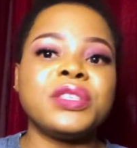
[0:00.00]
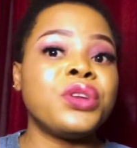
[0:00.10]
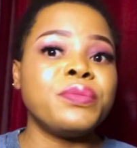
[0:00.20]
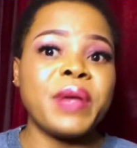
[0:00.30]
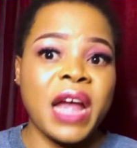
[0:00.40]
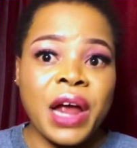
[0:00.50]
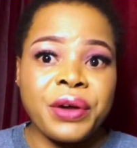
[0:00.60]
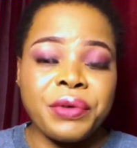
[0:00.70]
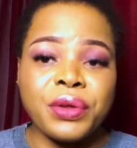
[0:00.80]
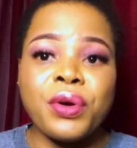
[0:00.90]
Don't be
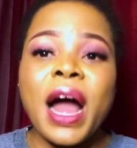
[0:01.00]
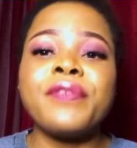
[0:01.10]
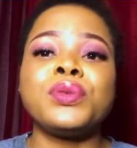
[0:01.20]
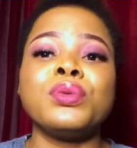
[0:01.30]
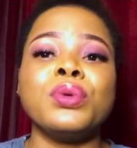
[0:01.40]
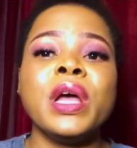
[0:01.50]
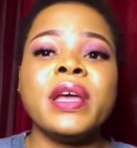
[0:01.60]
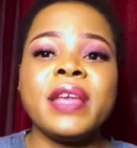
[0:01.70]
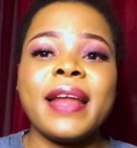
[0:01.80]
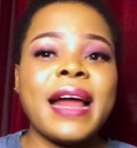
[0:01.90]
angry. You have to
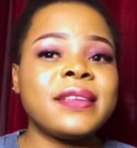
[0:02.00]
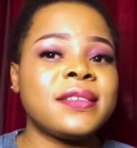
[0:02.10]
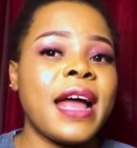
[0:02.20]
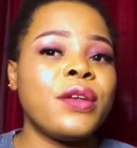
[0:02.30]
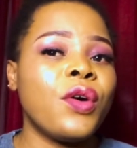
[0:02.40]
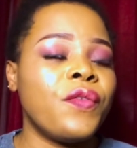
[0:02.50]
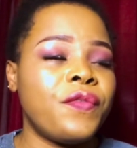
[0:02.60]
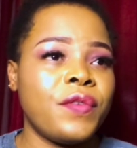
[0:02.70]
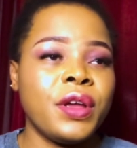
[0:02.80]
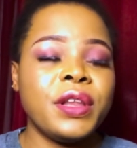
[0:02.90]
hear that side of
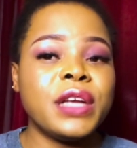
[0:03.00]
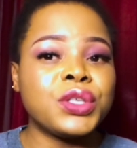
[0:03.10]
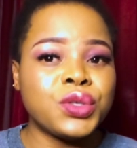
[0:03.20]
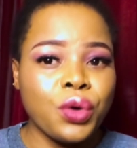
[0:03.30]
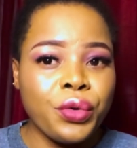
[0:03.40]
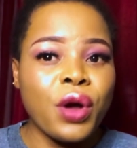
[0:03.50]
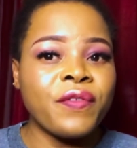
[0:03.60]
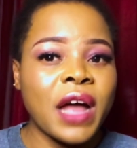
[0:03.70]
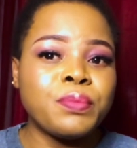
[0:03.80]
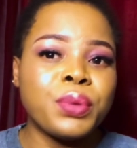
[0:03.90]
the story of
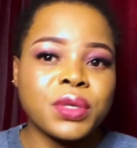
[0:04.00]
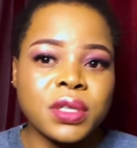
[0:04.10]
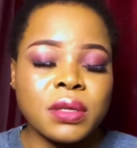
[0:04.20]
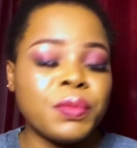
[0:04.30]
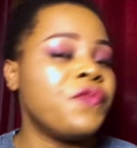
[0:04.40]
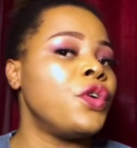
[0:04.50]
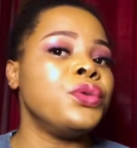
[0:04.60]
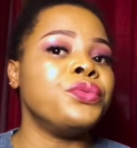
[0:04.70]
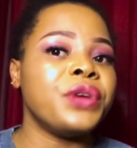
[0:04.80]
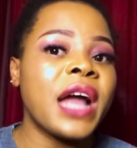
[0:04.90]
that person before you
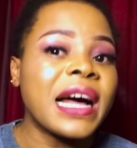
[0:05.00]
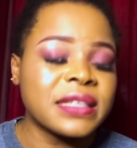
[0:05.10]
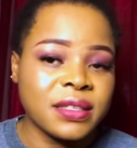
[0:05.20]
react.